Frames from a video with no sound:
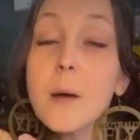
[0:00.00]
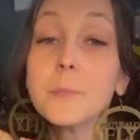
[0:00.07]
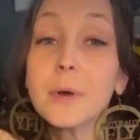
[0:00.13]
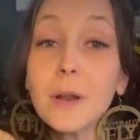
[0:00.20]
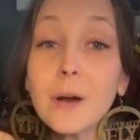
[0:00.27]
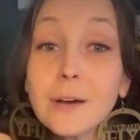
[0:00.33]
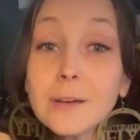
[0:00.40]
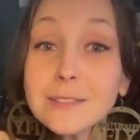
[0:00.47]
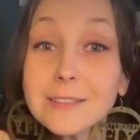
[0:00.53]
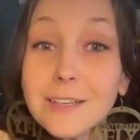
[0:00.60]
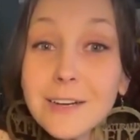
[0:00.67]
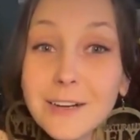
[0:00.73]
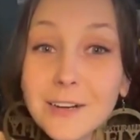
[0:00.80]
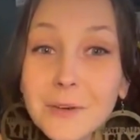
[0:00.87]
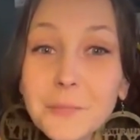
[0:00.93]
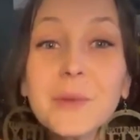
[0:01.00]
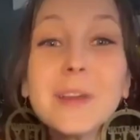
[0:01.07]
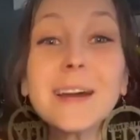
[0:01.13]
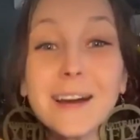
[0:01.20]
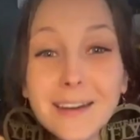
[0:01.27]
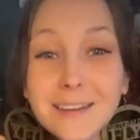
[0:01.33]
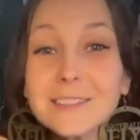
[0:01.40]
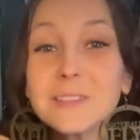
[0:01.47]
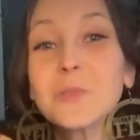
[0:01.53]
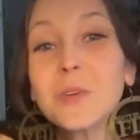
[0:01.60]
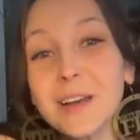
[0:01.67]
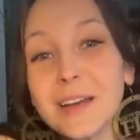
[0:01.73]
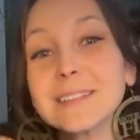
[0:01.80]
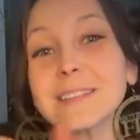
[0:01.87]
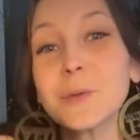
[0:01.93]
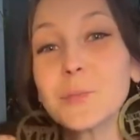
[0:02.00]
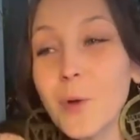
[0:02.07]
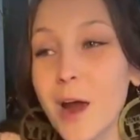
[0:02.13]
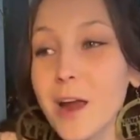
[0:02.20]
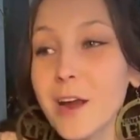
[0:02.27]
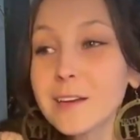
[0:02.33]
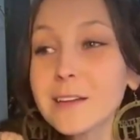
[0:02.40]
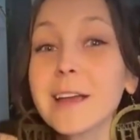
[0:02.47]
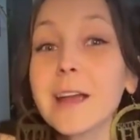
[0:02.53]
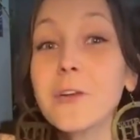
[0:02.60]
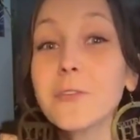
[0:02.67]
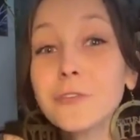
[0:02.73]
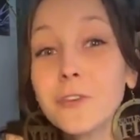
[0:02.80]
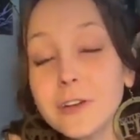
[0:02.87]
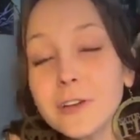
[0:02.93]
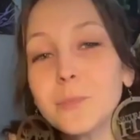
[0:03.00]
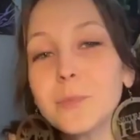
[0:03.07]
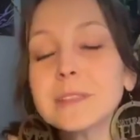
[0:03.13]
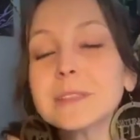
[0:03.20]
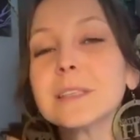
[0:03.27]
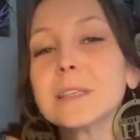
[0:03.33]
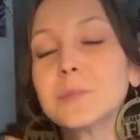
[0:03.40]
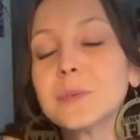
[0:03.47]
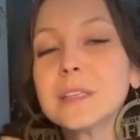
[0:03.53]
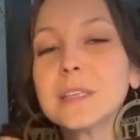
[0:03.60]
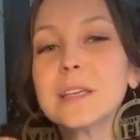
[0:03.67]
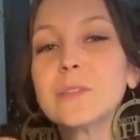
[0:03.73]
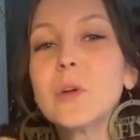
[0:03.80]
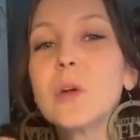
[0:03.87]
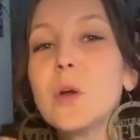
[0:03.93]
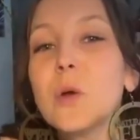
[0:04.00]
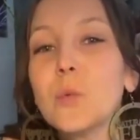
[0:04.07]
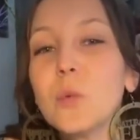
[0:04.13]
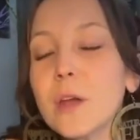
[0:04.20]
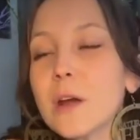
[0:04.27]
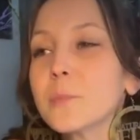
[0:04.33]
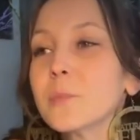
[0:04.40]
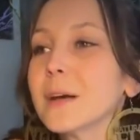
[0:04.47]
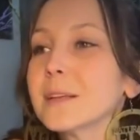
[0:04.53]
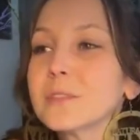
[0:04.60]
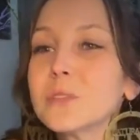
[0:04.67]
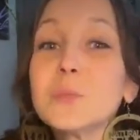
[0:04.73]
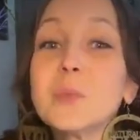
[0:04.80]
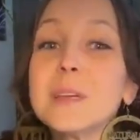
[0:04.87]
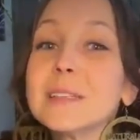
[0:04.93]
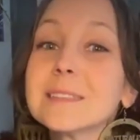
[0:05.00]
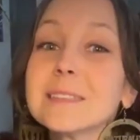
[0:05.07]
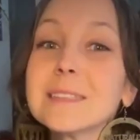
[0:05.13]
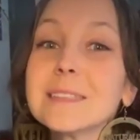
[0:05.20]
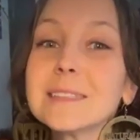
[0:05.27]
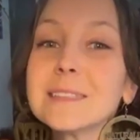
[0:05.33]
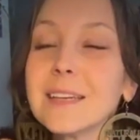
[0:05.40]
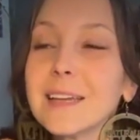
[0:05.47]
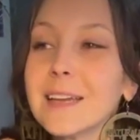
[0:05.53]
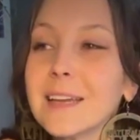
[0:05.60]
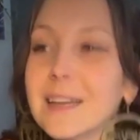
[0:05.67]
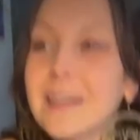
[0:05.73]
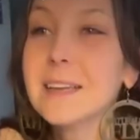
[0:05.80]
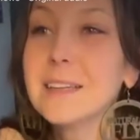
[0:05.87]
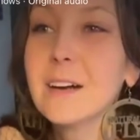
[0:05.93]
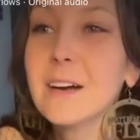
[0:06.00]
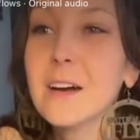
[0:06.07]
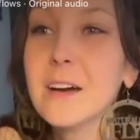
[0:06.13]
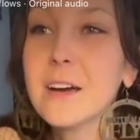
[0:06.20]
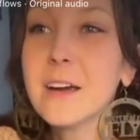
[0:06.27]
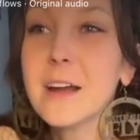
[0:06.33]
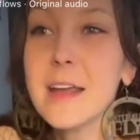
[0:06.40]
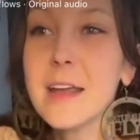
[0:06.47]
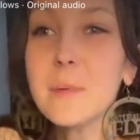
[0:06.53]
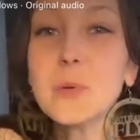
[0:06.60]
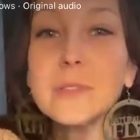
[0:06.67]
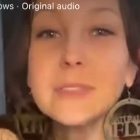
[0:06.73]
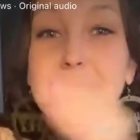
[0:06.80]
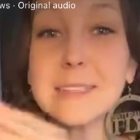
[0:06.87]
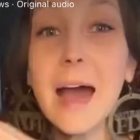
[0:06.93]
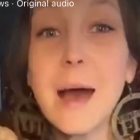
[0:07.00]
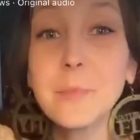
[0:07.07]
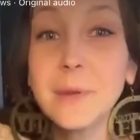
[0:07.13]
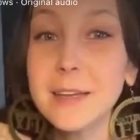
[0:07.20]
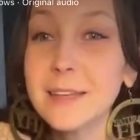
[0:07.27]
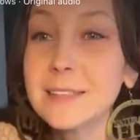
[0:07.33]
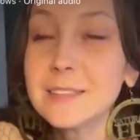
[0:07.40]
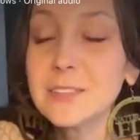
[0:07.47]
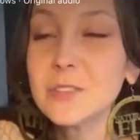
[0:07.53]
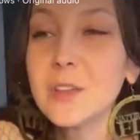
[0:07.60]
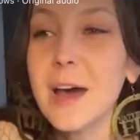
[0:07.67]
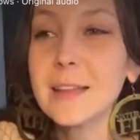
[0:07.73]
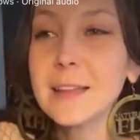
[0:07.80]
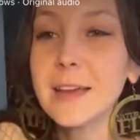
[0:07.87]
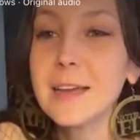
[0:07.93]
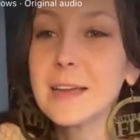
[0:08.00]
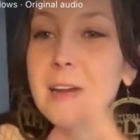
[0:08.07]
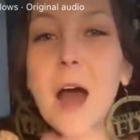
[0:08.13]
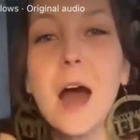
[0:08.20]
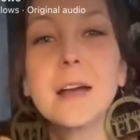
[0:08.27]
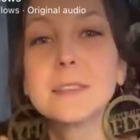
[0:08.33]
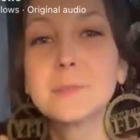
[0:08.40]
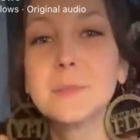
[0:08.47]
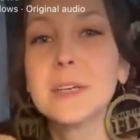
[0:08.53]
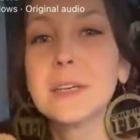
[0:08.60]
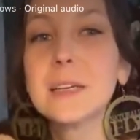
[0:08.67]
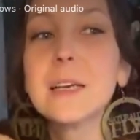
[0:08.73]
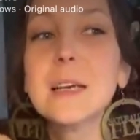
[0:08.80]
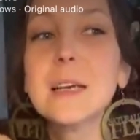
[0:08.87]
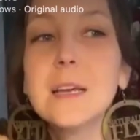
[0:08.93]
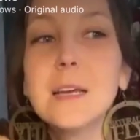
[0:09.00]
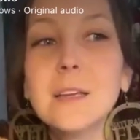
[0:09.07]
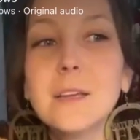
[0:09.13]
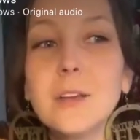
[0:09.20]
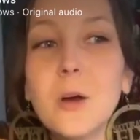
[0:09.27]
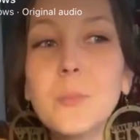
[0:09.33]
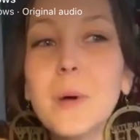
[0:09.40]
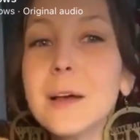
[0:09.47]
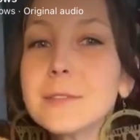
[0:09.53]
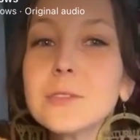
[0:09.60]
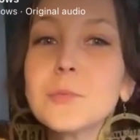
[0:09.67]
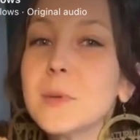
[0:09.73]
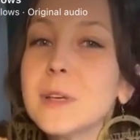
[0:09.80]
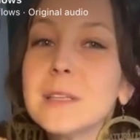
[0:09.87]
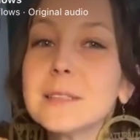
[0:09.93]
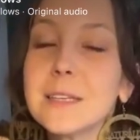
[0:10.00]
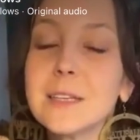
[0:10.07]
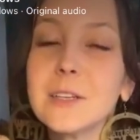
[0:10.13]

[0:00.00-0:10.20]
But also because of what I said prior, like I fundamentally believe we are puzzle pieces and are able to tap into that like cosmic, puzzle piece